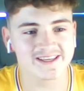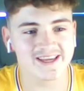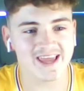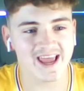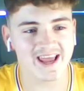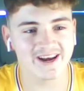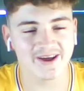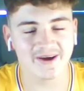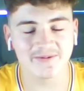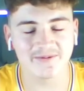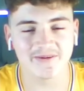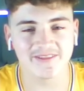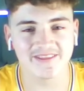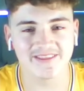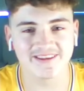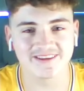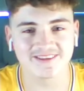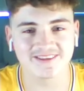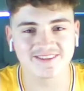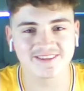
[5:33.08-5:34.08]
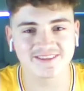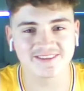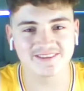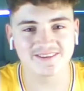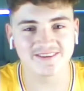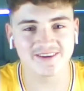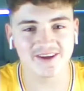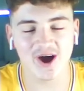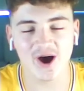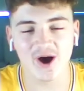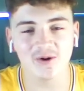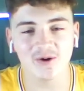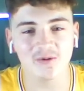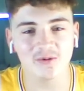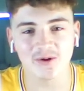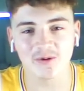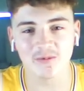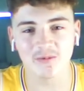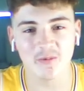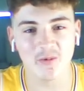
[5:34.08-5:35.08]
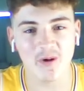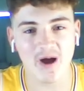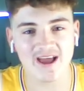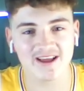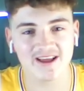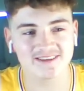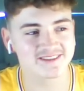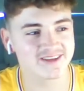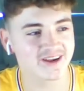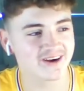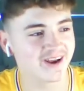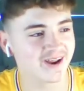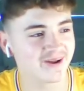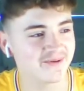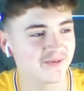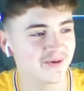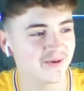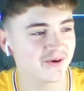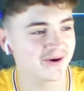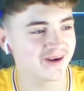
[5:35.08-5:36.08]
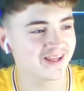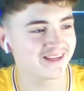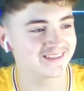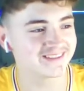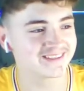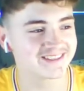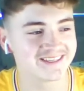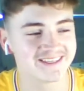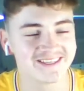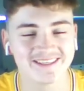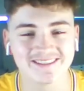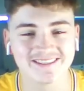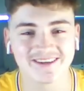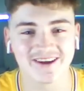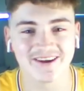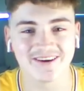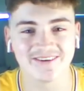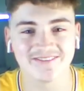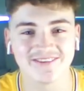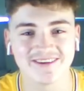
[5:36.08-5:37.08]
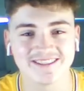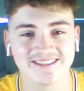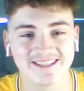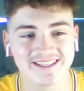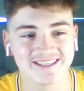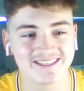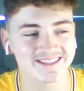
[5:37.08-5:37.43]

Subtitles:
getting up in this cold and wet Sunday mornings to go and visit the